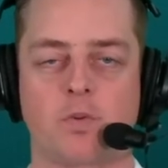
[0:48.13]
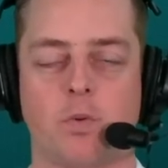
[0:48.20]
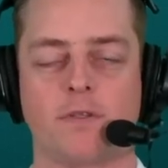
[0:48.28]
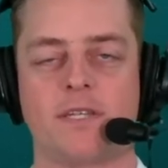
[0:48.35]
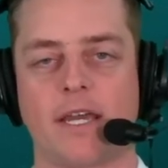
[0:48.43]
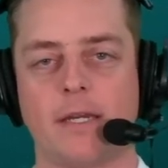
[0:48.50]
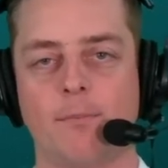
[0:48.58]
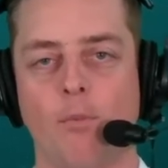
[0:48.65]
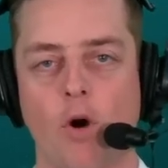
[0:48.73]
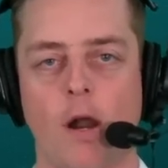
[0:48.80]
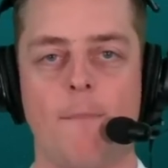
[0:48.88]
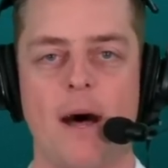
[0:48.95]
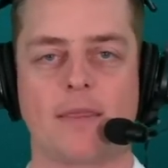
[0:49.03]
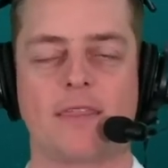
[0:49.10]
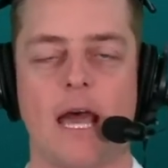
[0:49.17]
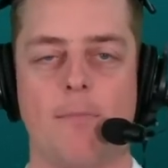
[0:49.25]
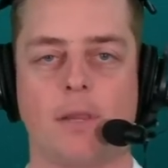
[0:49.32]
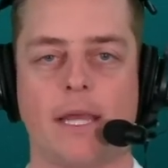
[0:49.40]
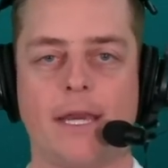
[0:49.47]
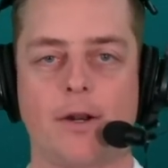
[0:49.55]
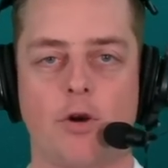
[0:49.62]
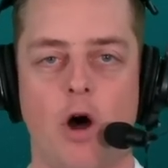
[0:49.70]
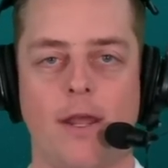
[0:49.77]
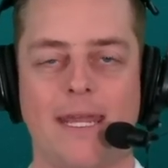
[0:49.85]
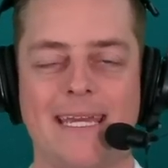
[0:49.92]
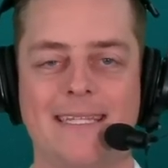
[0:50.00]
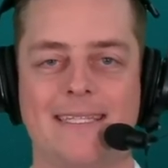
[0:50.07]
We'll tell you more about them later on
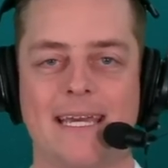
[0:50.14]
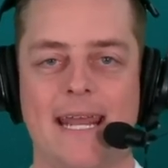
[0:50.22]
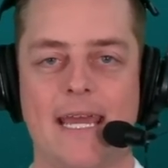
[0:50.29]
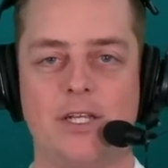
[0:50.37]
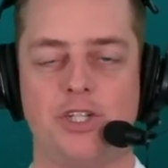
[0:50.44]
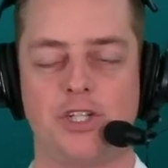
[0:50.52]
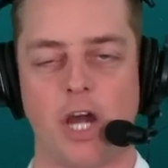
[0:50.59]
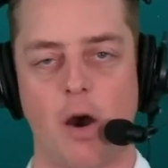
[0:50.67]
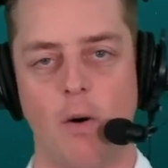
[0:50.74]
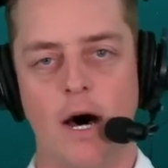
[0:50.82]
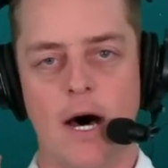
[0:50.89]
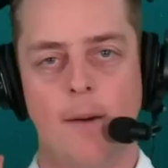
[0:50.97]
in today's show,